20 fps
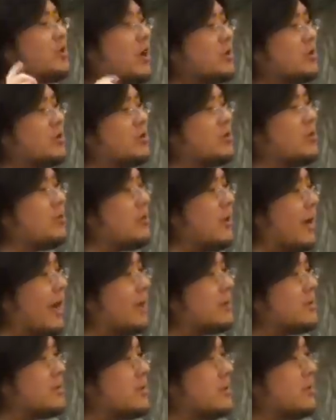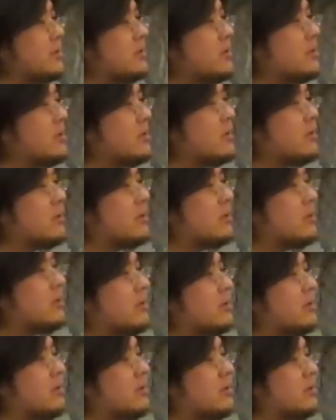not to do that.
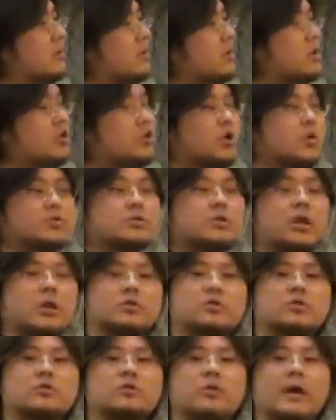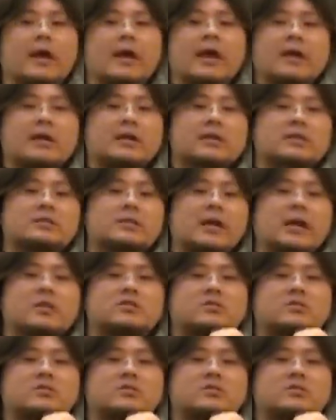He chose not to do that. He decided